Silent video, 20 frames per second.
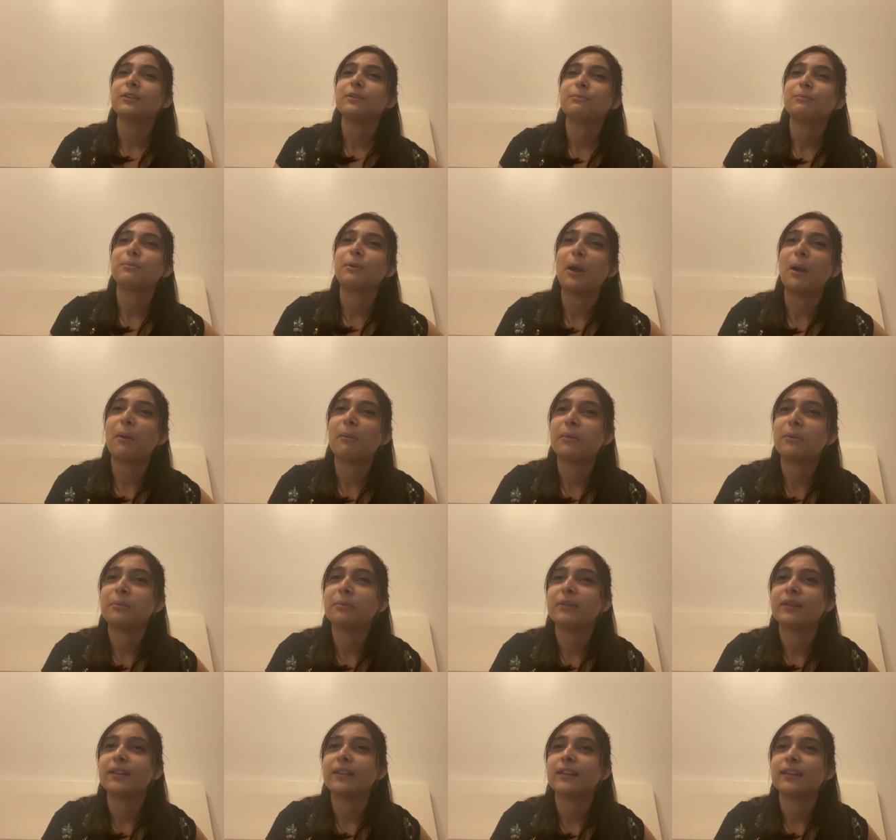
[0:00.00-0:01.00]

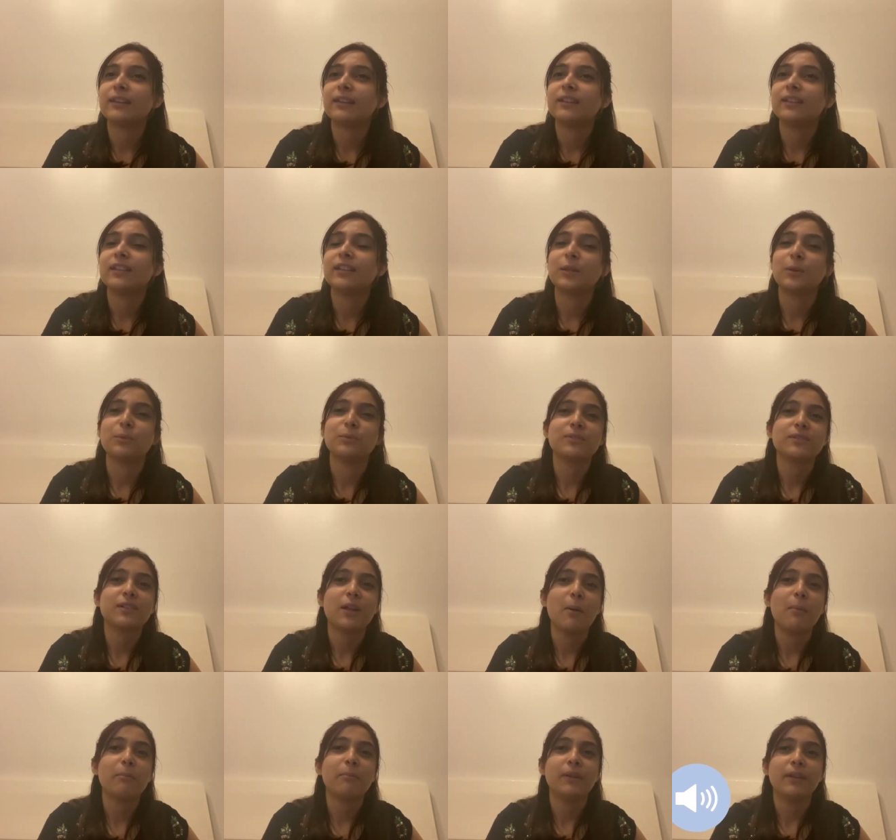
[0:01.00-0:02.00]
probably Don't
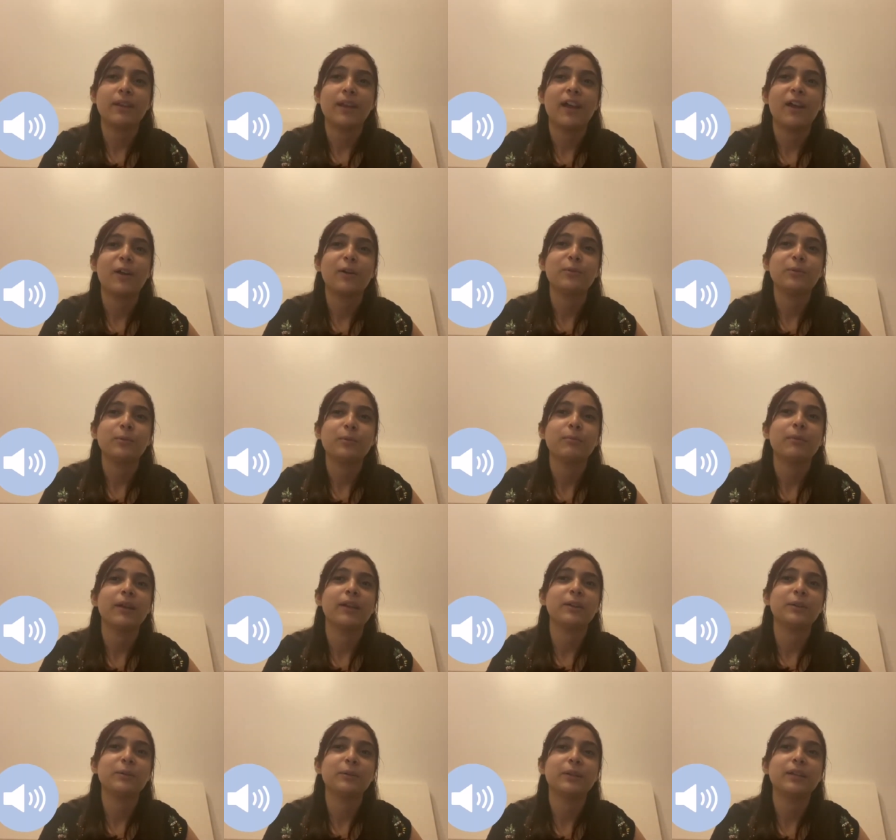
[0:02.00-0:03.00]
Stop Me Now by
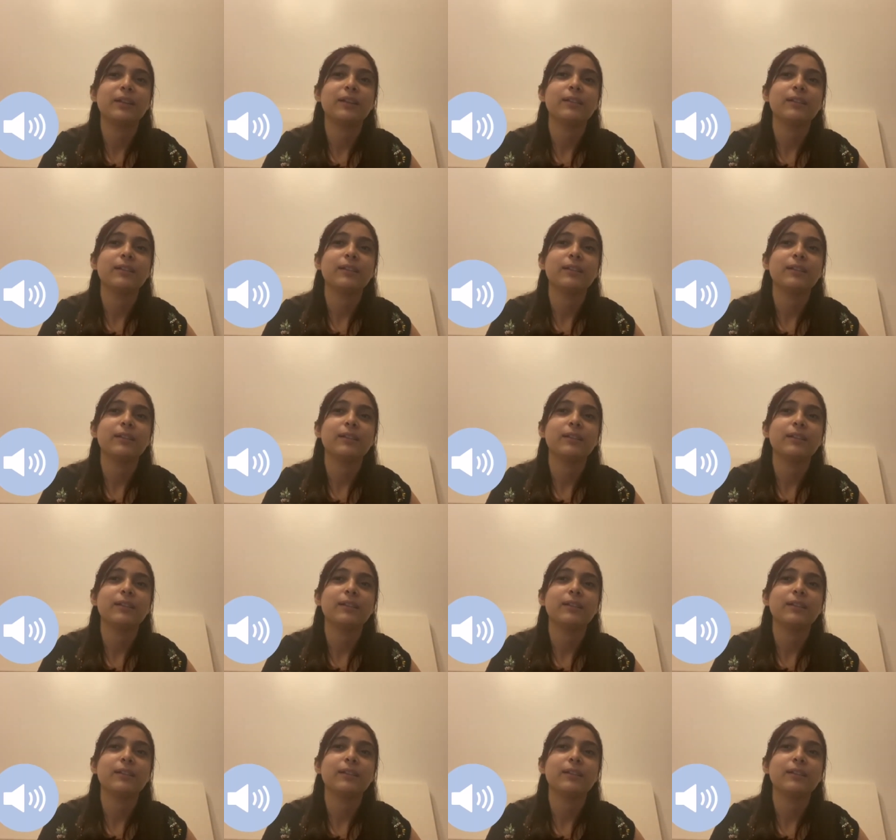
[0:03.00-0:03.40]
Queen.